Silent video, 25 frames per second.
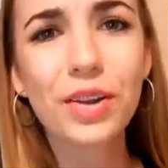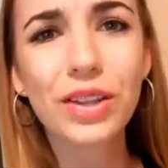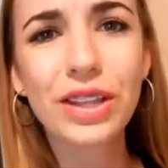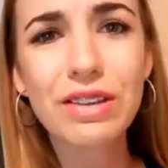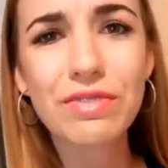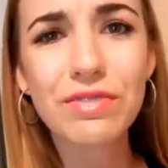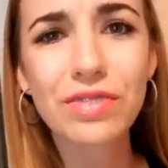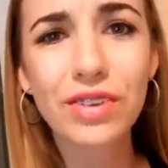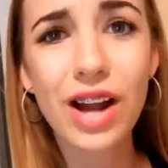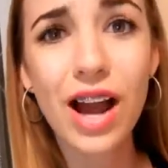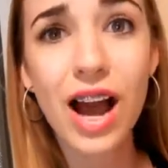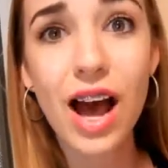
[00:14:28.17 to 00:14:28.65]

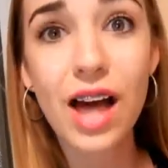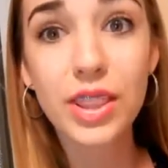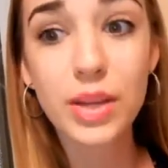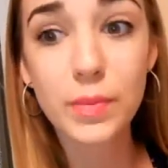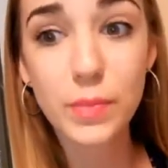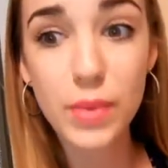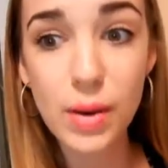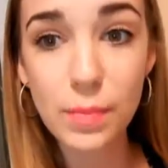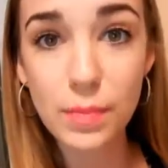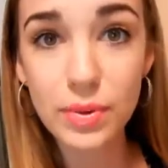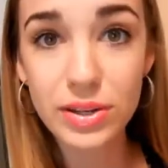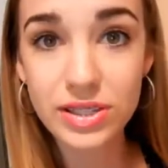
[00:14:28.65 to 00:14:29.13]
Totally forgot
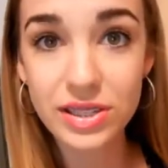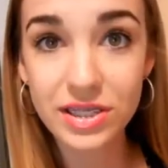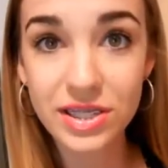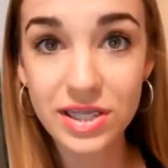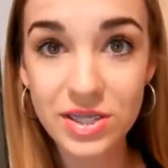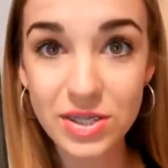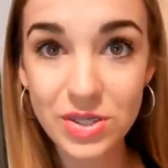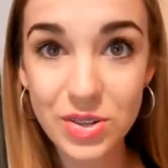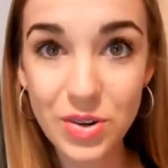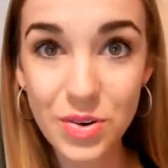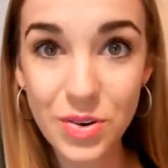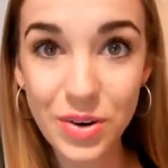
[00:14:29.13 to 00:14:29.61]
the purpose of
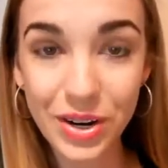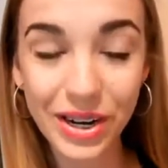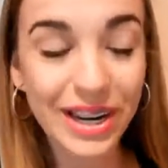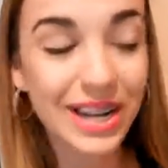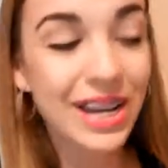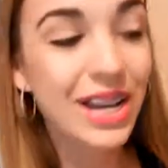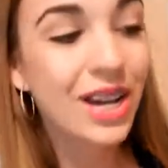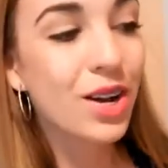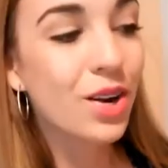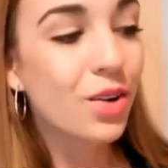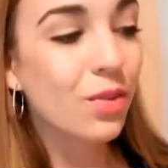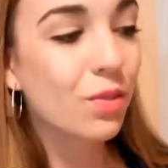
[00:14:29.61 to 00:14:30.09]
the
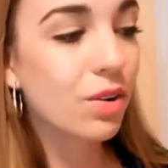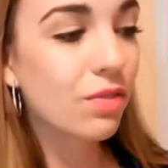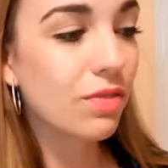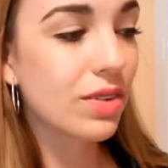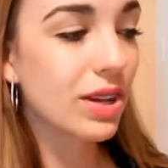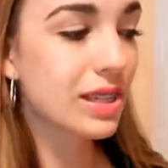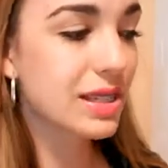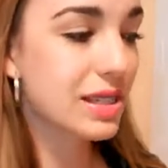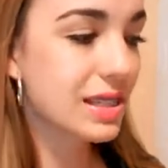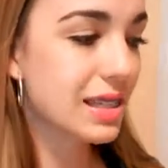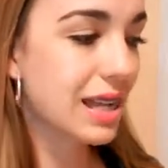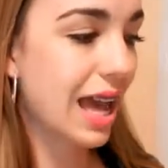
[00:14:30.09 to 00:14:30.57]
story. We're
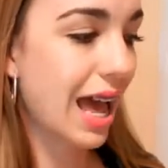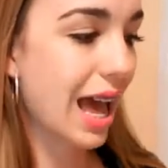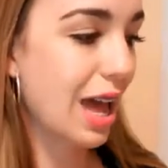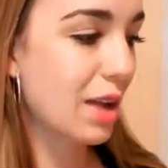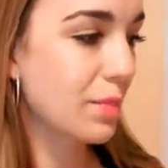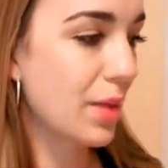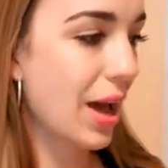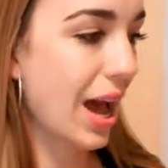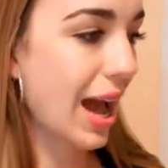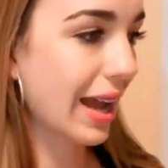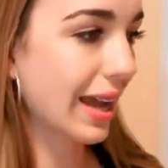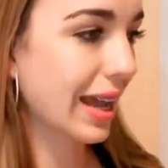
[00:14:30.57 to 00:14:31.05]
fixing to
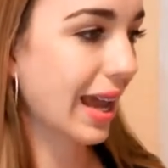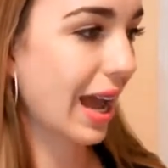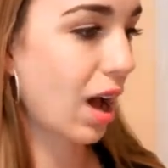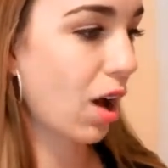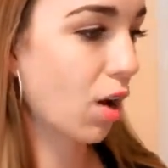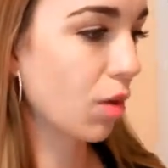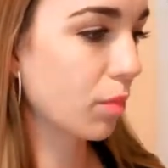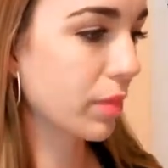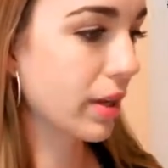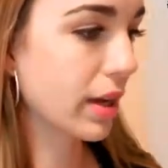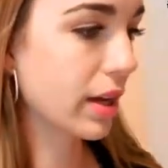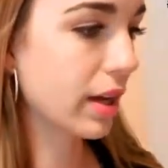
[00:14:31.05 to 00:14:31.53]
head back
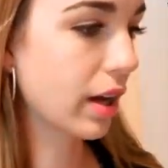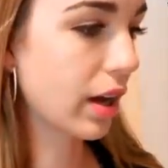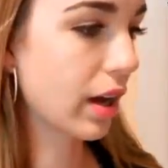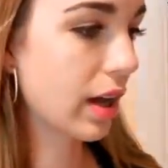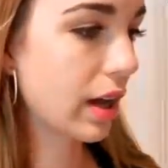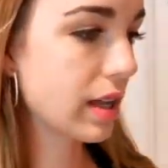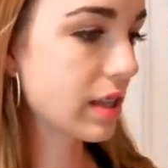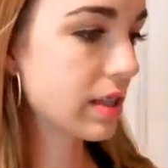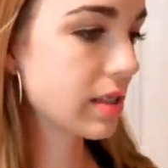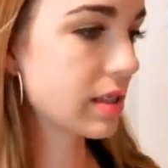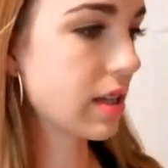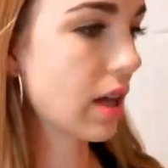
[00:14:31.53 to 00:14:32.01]
out
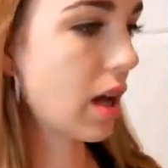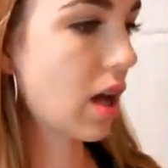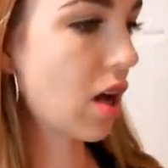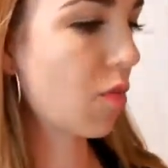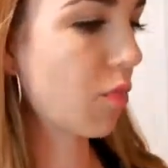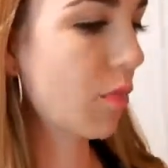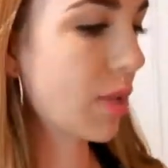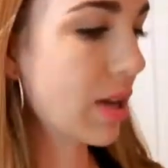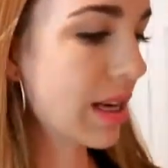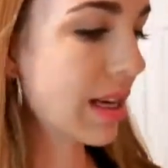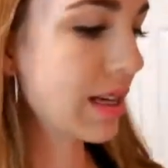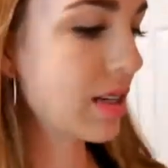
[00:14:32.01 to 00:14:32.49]
because
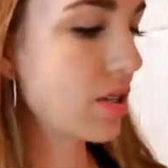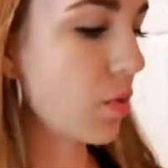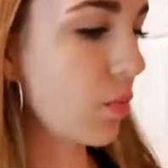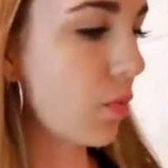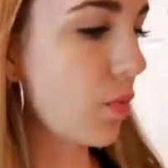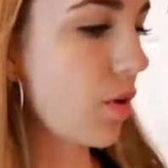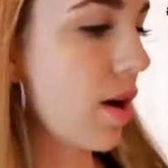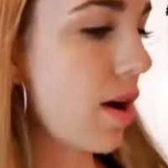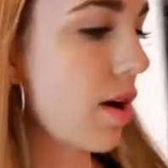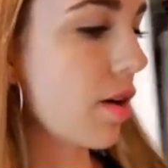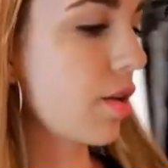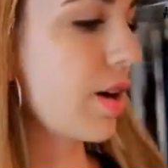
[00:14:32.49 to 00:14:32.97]
we need to
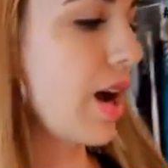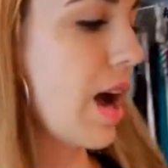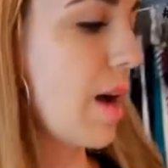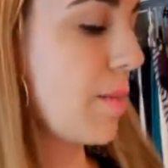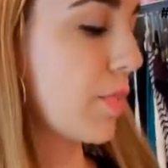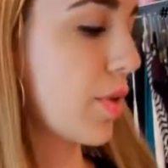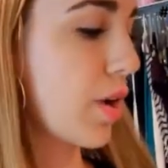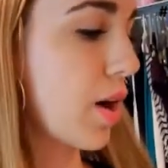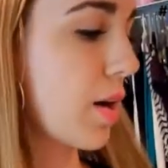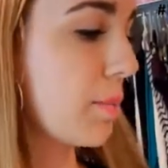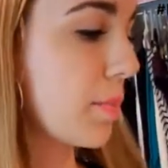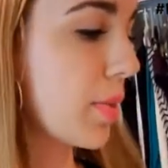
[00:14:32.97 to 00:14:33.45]
run,
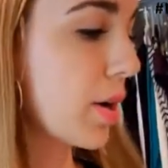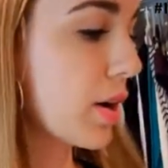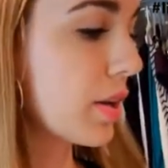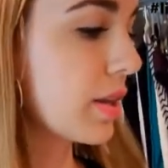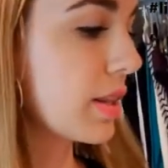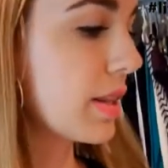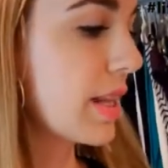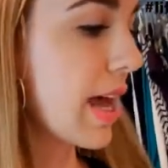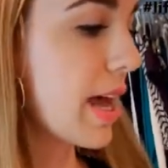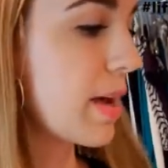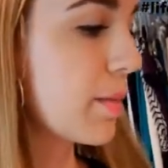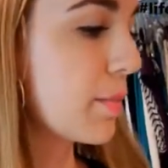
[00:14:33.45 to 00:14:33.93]
grab her a
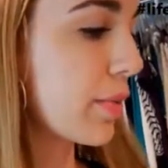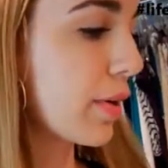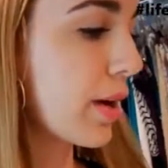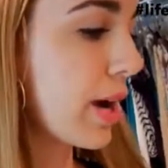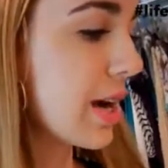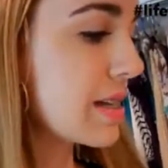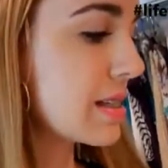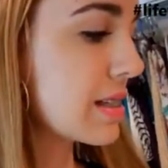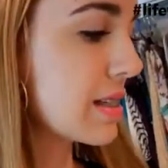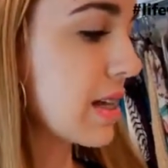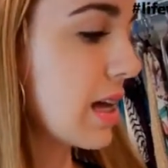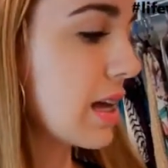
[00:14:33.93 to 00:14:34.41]
birthday
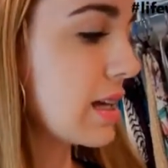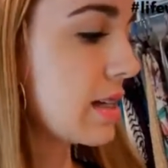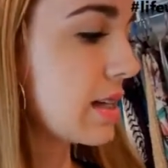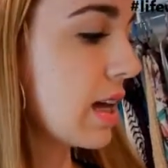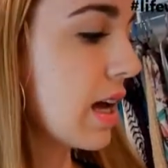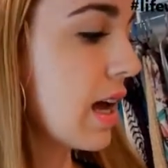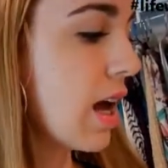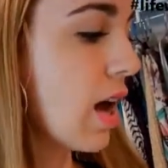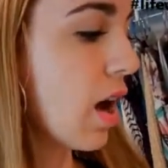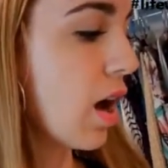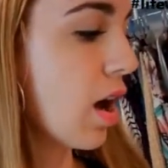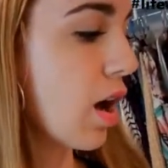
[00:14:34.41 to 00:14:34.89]

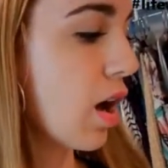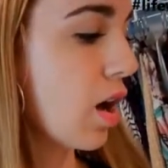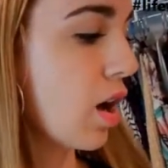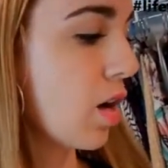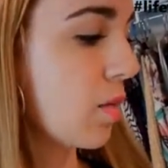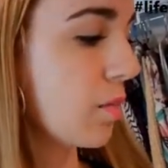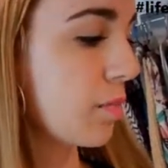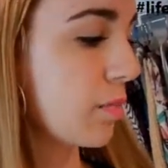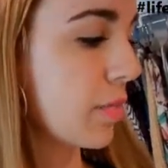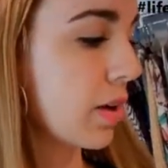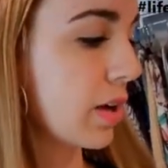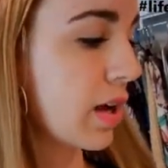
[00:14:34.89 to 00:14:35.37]
present.
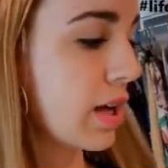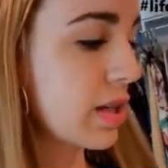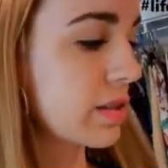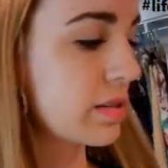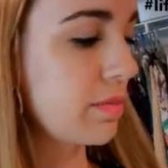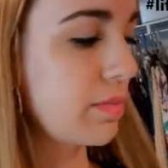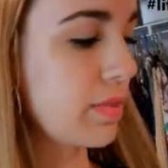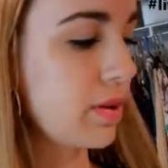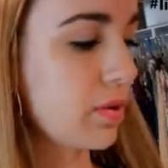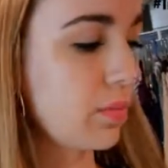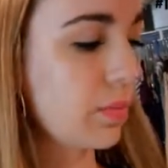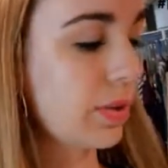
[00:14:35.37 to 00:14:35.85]

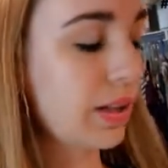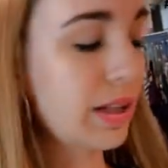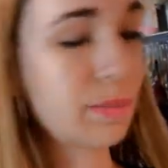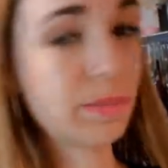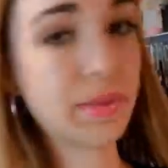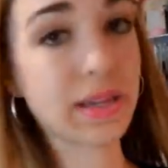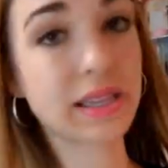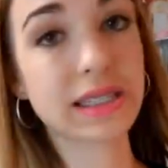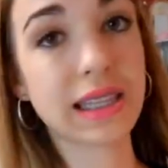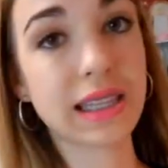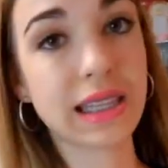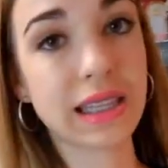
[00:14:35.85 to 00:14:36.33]
because we've been really
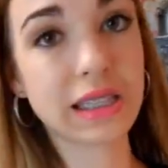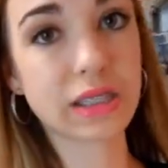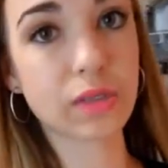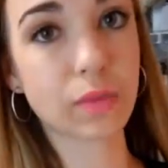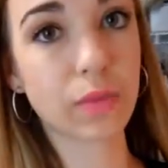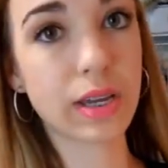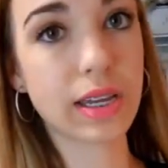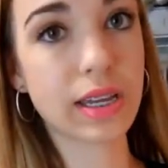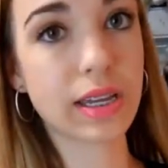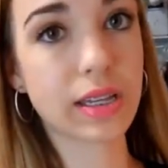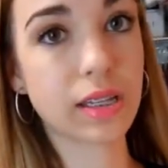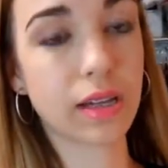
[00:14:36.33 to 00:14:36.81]
busy
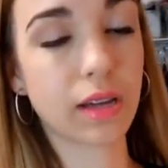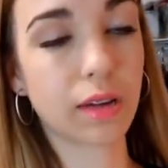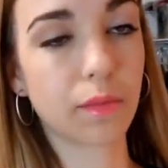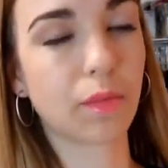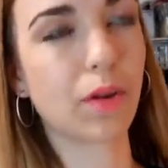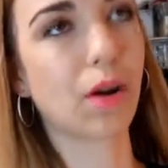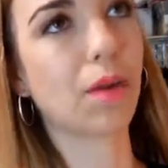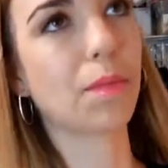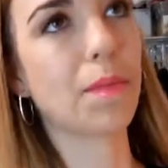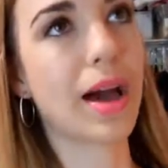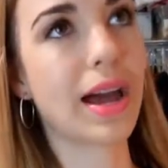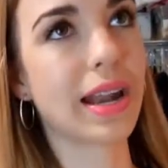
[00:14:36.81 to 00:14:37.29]
this week.
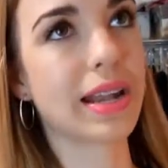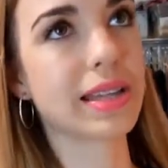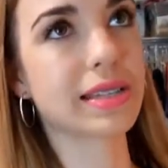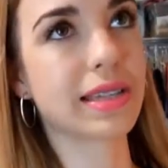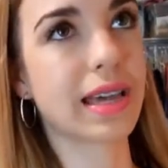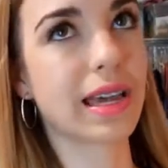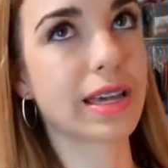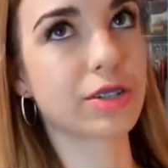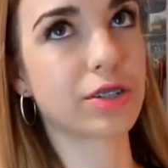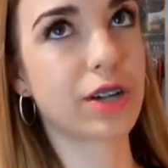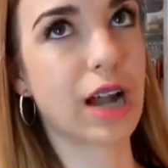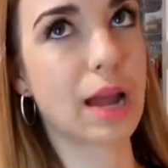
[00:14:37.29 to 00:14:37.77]
Well,
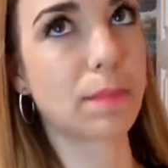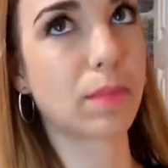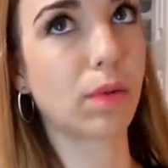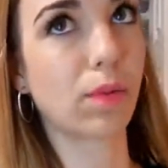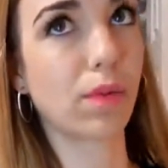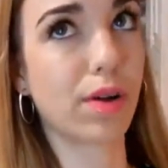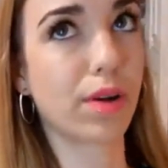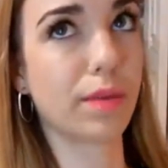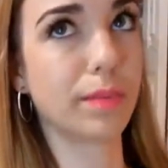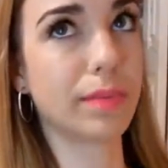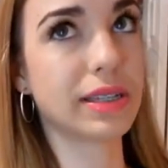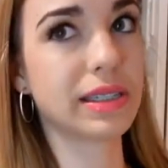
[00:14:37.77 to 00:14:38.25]
minus yesterday,
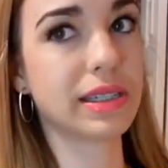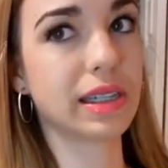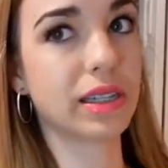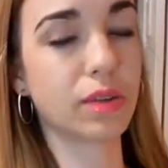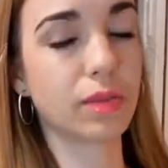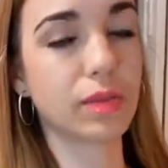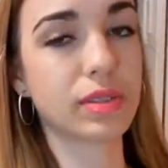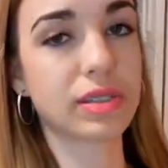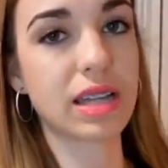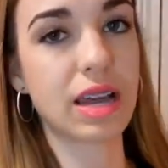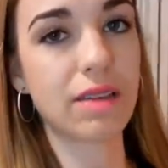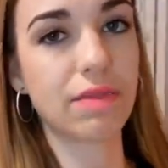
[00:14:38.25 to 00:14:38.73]
but we were busy
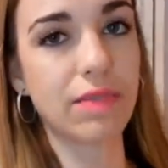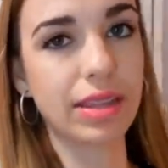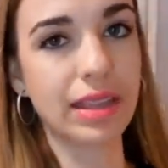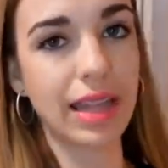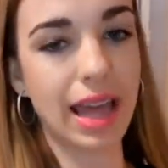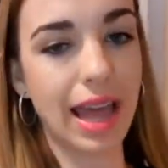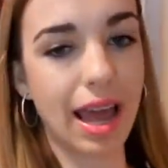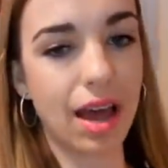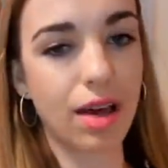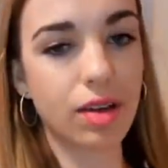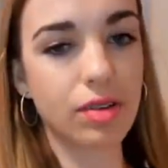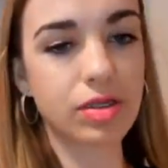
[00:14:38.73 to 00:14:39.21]
doing stuff
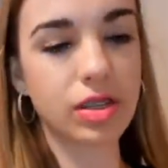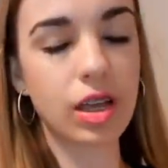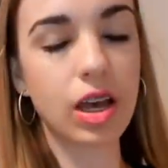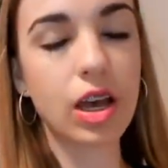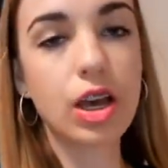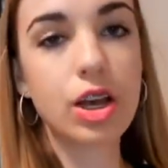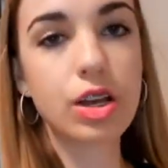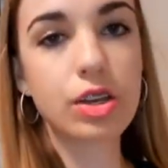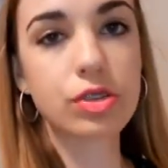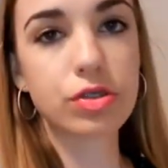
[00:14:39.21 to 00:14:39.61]
in the house.